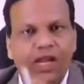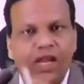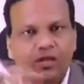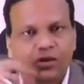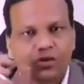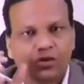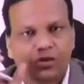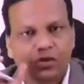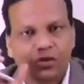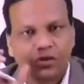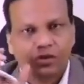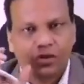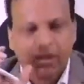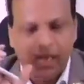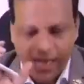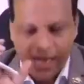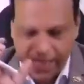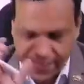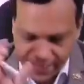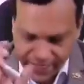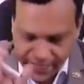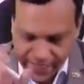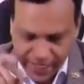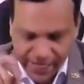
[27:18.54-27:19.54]
So
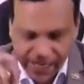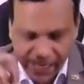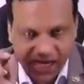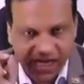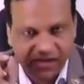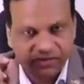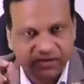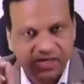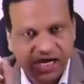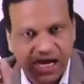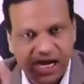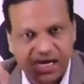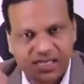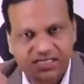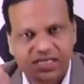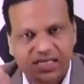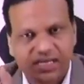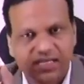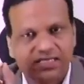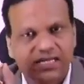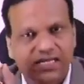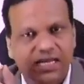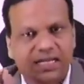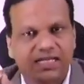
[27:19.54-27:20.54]
any drug ending with RSEN
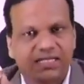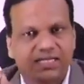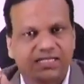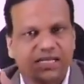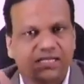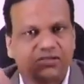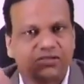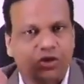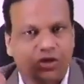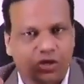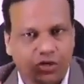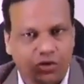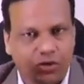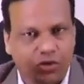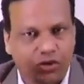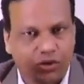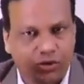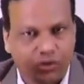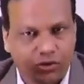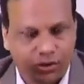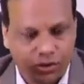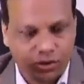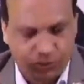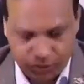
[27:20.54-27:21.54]
is antisense
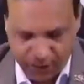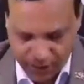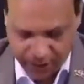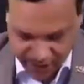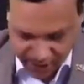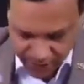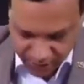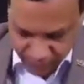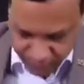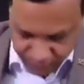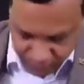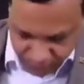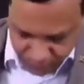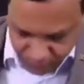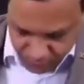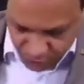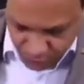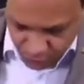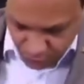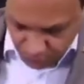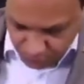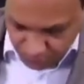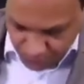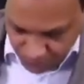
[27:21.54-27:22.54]
oligonucleotide.
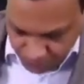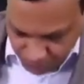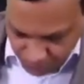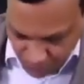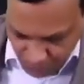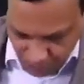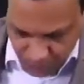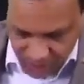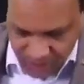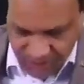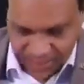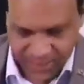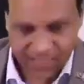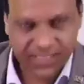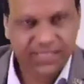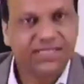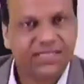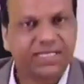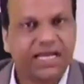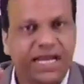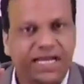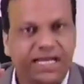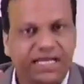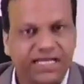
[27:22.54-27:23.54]
So Mipomycin is
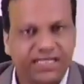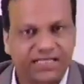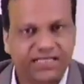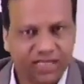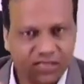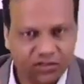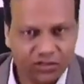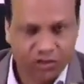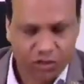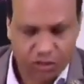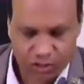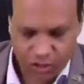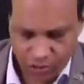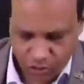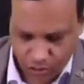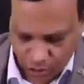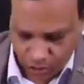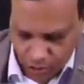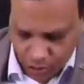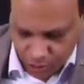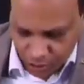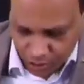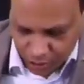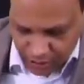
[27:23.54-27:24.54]
antisense
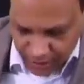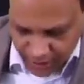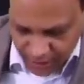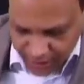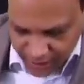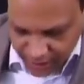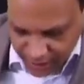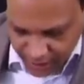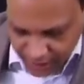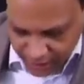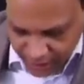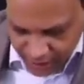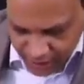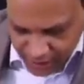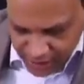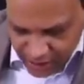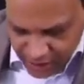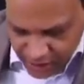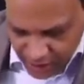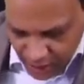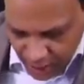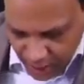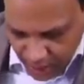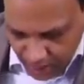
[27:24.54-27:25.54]
oligonucleotide against
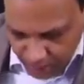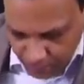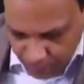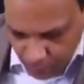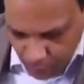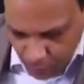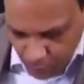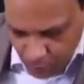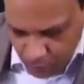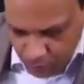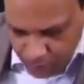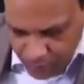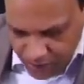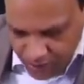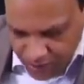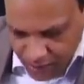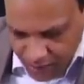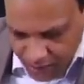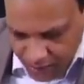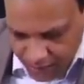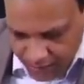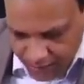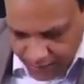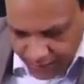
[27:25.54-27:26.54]

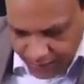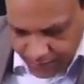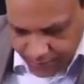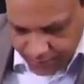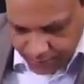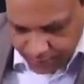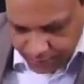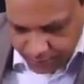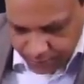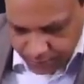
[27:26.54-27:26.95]
ApoB100.